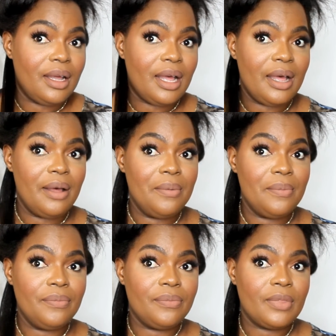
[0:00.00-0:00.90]

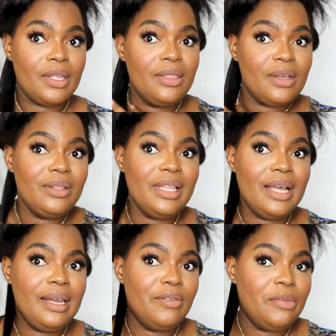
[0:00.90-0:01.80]
the good thing
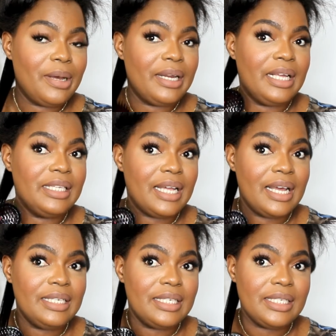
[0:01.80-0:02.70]
I love about it is
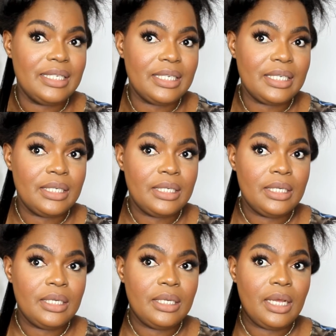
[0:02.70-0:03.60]
that it doesn't
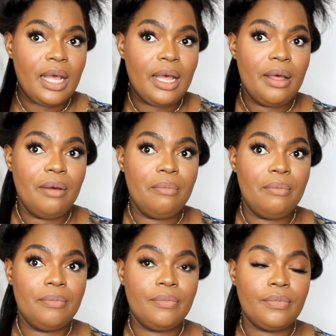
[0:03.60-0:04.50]
the